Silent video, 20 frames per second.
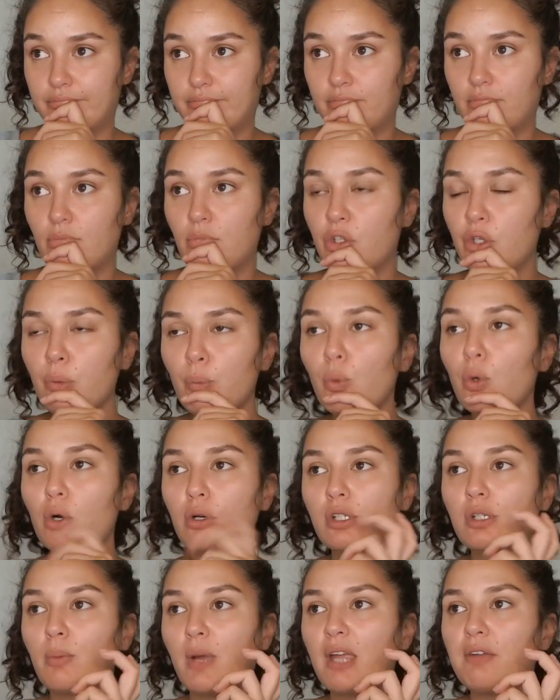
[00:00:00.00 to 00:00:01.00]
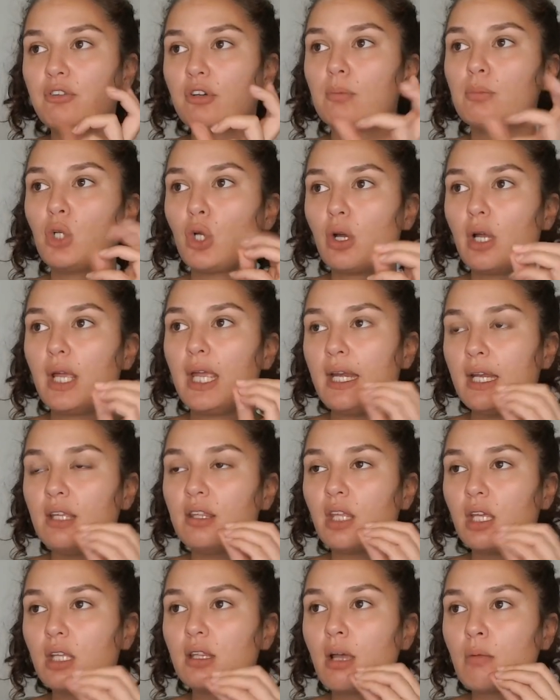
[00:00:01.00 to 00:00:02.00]
You walked away from
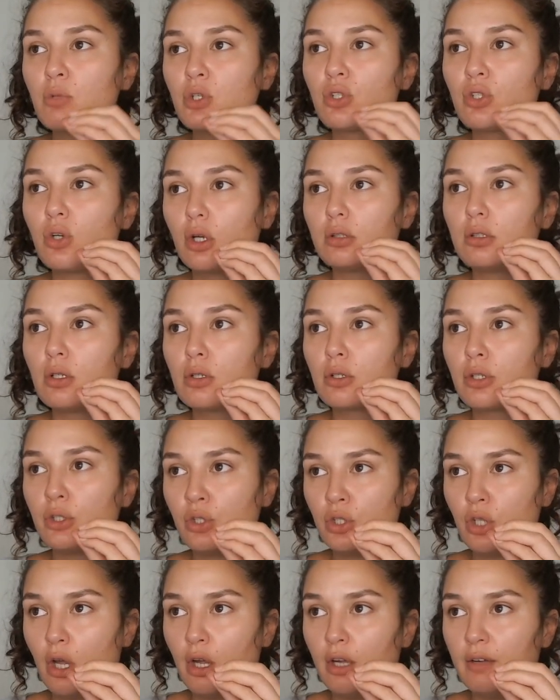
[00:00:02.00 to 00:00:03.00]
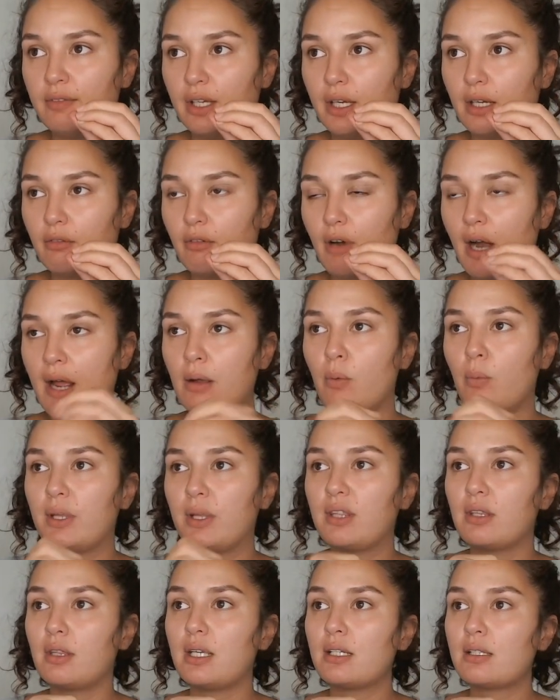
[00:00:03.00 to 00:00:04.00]
anything that was no longer serving, right?
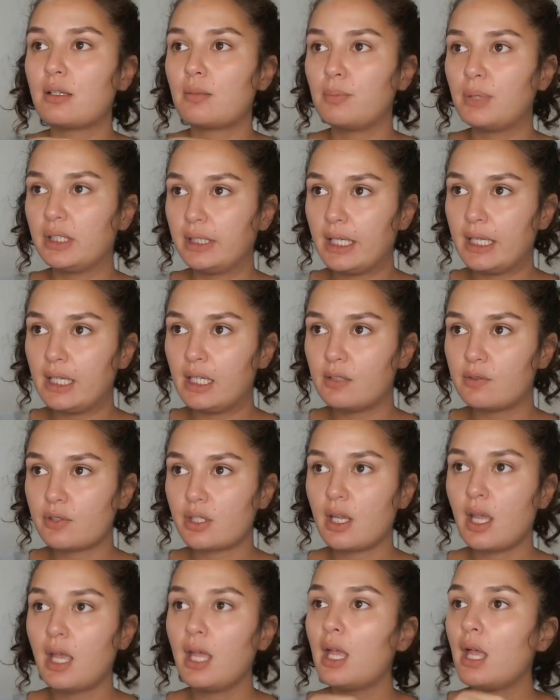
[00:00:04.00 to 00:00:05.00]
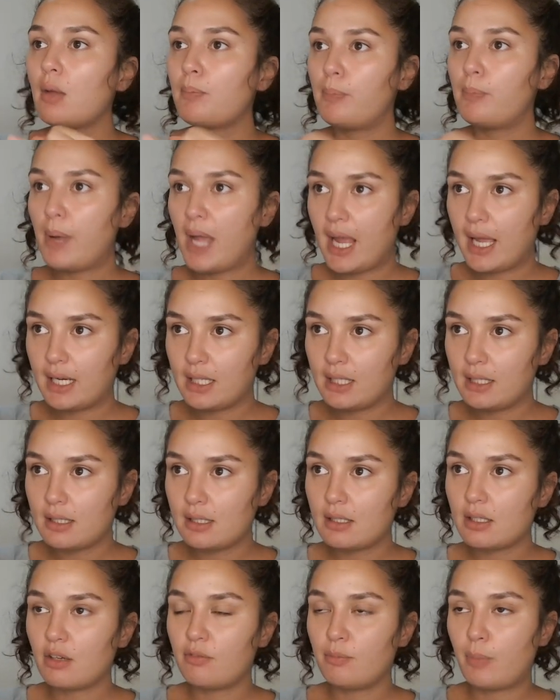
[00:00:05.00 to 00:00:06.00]
Whether these are beliefs,
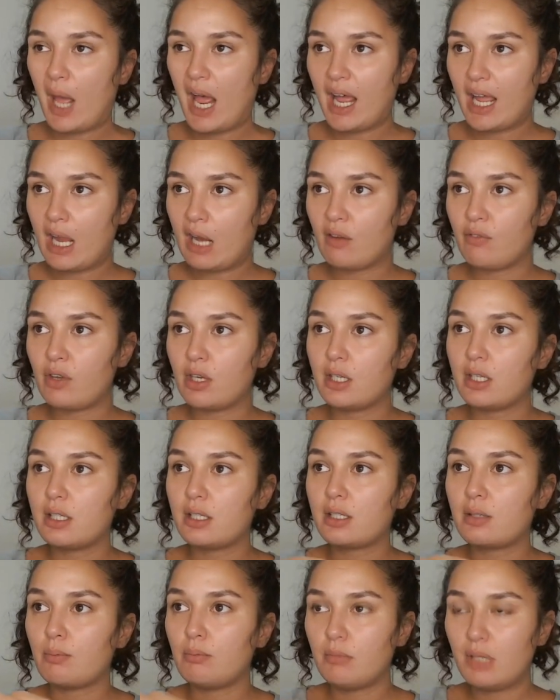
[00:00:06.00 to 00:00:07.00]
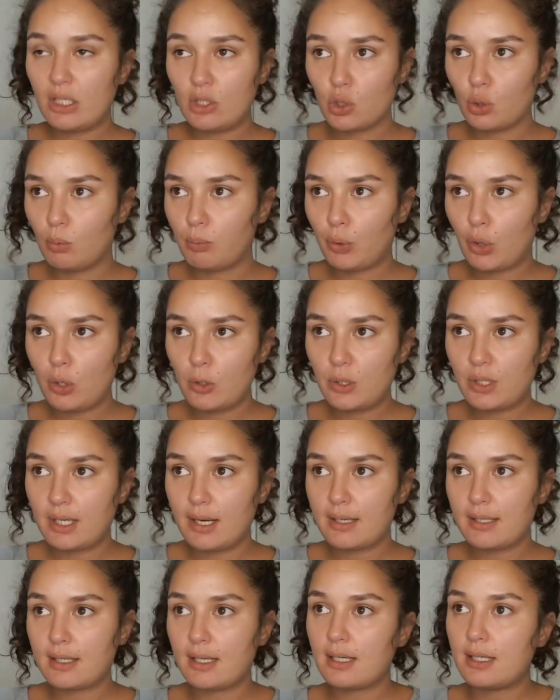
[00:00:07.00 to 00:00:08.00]
patterns of behaviors, mental
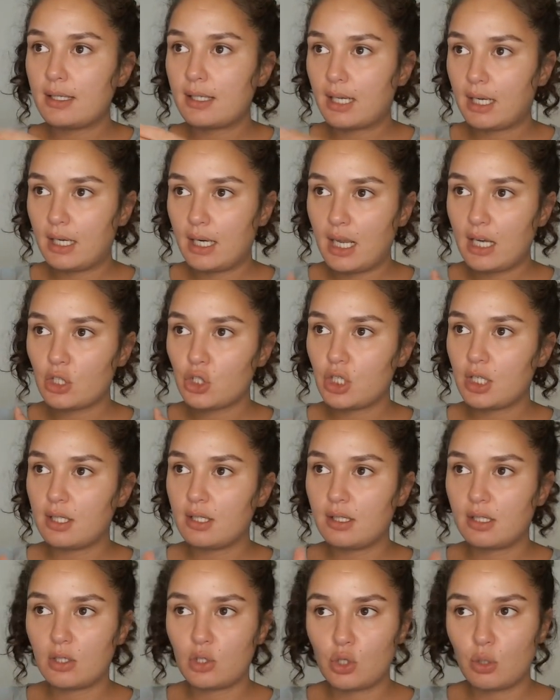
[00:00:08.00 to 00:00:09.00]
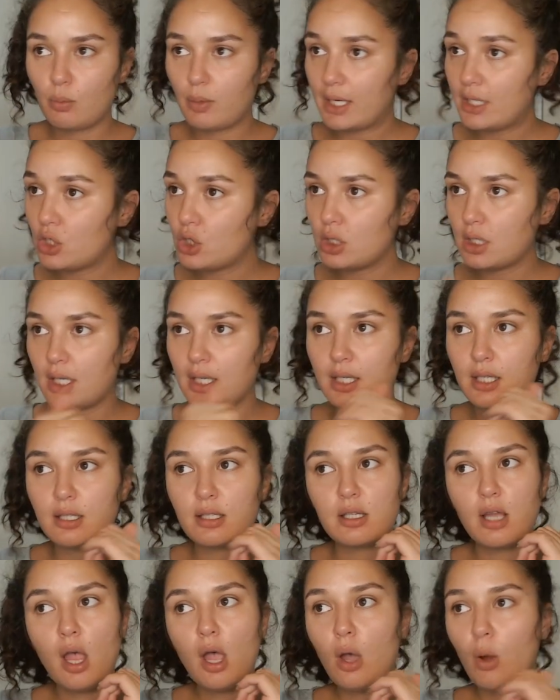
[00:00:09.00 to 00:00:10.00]
processes, connections,
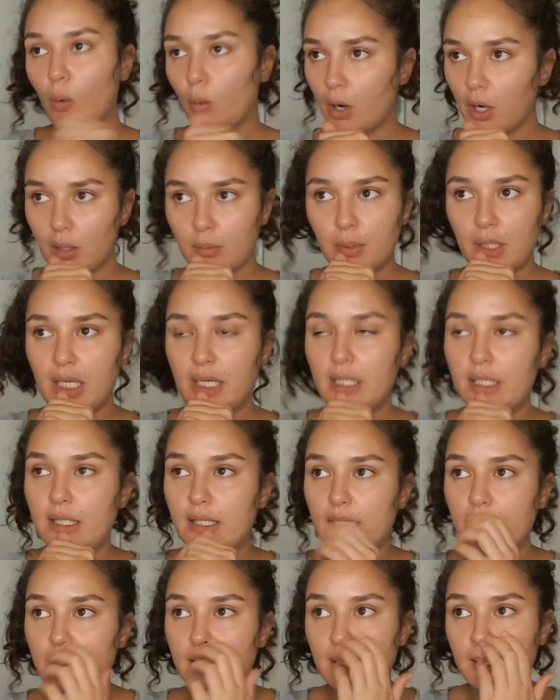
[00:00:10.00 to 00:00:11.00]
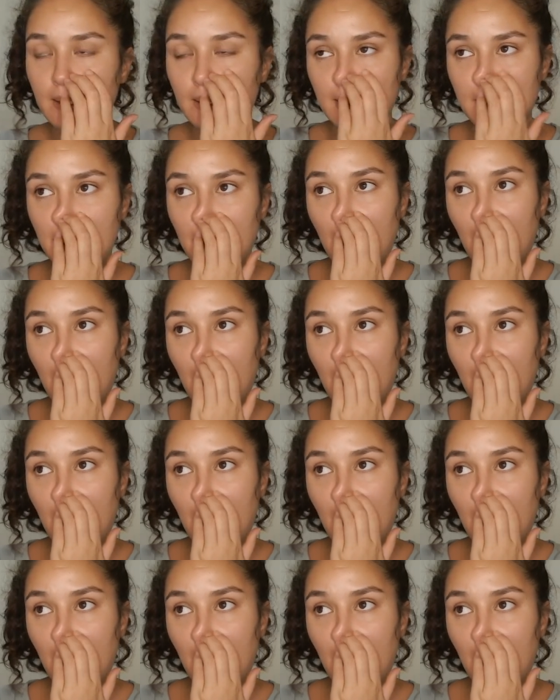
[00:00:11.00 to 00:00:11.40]
situations, workplaces,